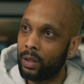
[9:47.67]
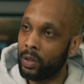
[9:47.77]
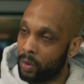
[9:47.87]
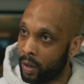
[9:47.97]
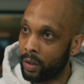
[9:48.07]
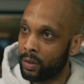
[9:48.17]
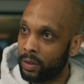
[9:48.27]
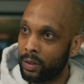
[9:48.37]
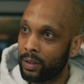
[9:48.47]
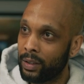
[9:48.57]
You
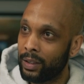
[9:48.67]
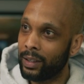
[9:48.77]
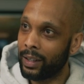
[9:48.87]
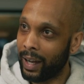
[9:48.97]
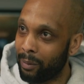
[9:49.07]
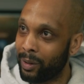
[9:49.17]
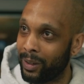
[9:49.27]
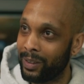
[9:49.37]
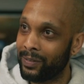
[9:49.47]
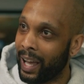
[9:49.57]
hurt, I'm
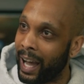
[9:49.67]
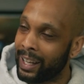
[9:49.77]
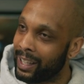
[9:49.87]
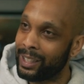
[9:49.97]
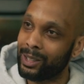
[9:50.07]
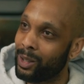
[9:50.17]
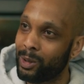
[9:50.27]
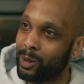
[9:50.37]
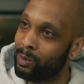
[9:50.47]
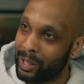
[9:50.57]
hurt. I can
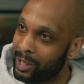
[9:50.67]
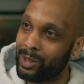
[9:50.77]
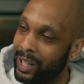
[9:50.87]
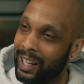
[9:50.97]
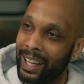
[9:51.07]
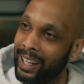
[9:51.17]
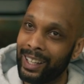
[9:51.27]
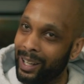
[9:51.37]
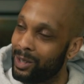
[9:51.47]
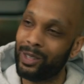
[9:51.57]
console you because you got a
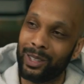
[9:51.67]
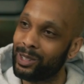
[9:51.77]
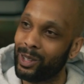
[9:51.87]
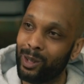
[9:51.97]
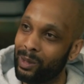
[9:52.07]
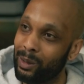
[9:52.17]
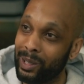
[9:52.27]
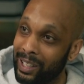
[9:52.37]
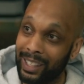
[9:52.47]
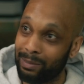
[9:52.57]
hangnail. You can console me
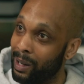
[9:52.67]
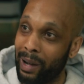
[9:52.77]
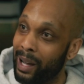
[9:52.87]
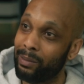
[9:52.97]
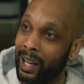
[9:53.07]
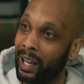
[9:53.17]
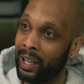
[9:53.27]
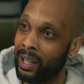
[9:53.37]
because my mom died.